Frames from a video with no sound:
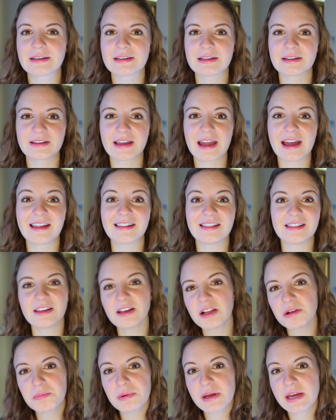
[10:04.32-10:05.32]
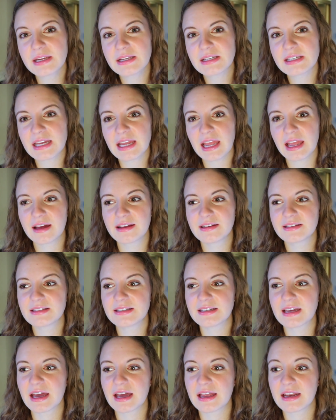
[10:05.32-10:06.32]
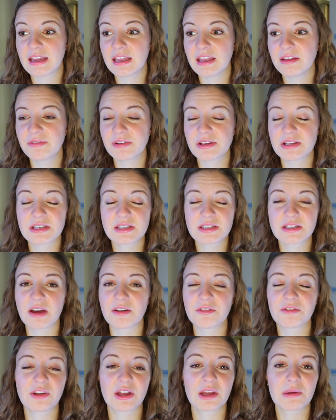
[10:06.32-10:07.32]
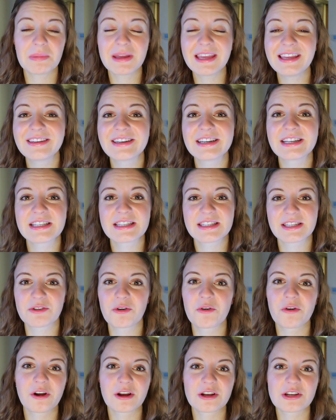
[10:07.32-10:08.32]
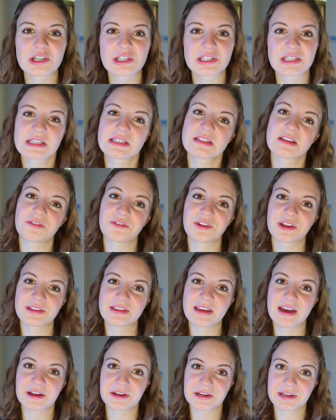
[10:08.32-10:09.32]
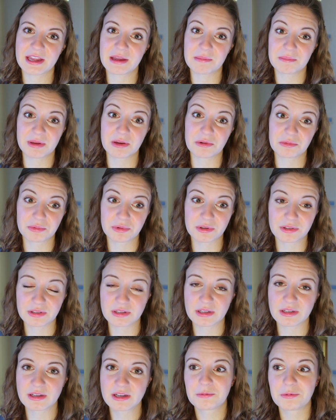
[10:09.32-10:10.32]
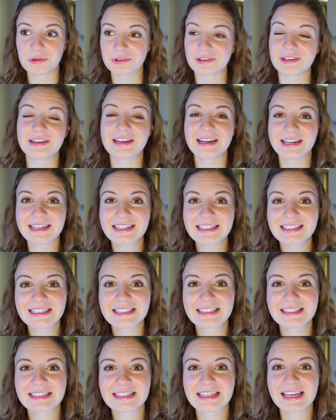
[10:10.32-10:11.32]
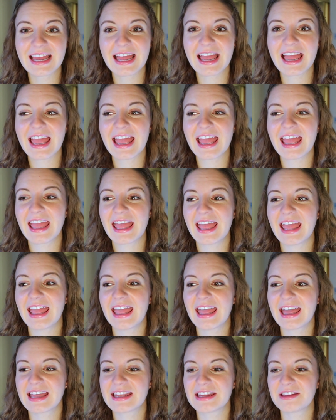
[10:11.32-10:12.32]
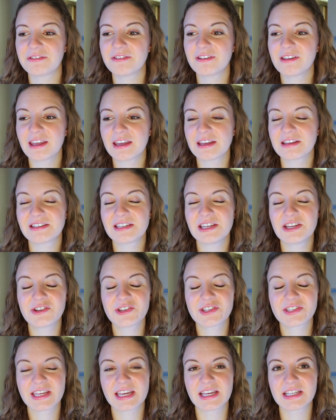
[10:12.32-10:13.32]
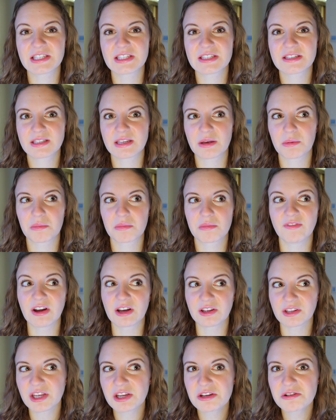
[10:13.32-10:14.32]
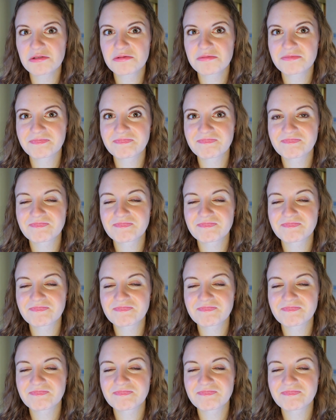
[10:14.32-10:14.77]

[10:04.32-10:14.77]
that they'll get a little bit, and that even stuff like peanuts and oranges and stuff like that can be really, really nice. And I feel like it teaches kids some value.